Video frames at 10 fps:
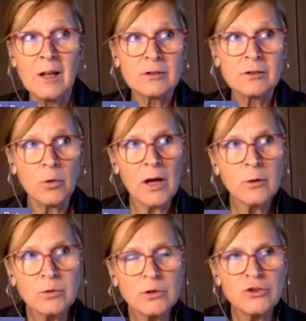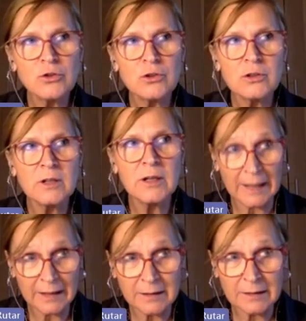So how to ensure
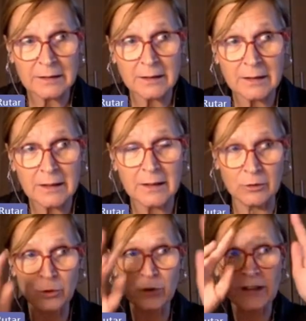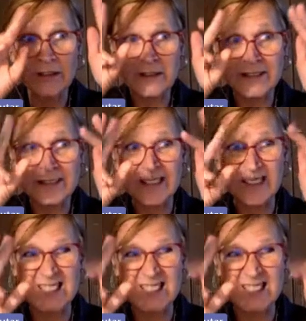it during this